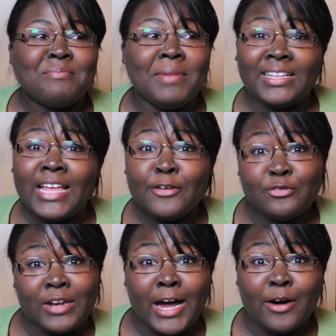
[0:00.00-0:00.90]
My
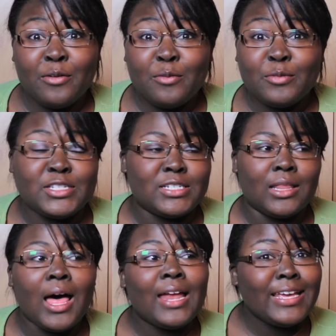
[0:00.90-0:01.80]
life now, which is a
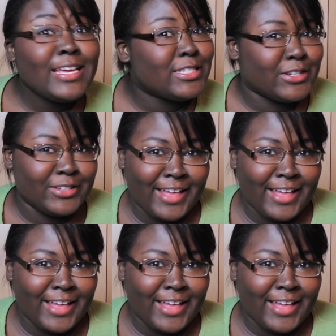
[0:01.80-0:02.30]
lot easier